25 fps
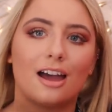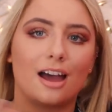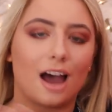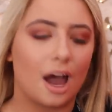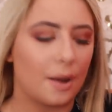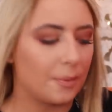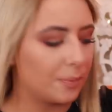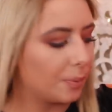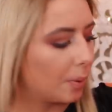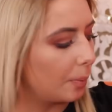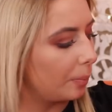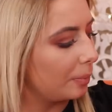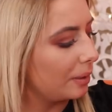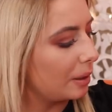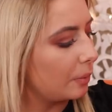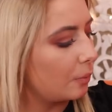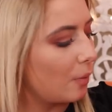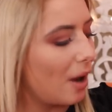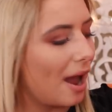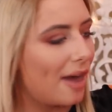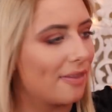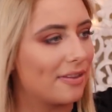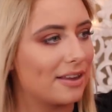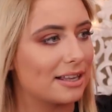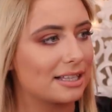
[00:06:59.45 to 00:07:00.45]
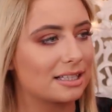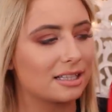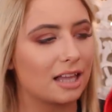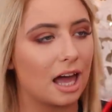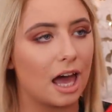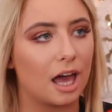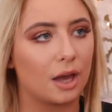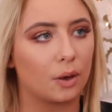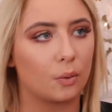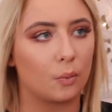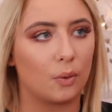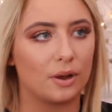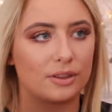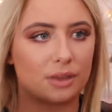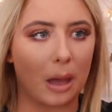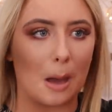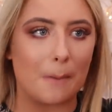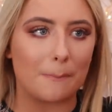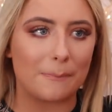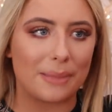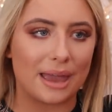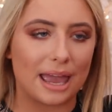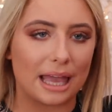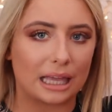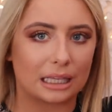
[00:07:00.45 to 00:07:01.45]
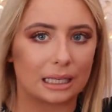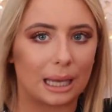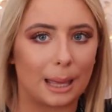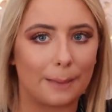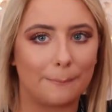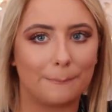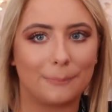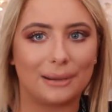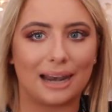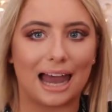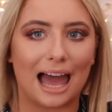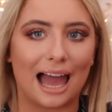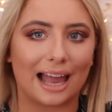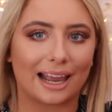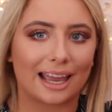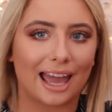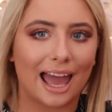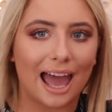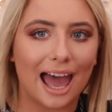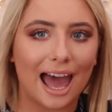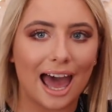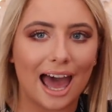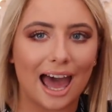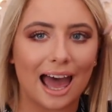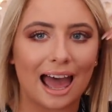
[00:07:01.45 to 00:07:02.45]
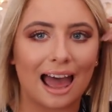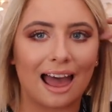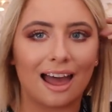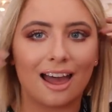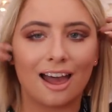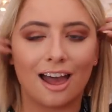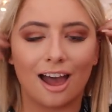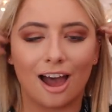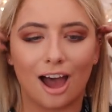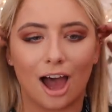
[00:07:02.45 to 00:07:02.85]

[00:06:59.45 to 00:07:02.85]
I would probably wear this like with a big like black hat,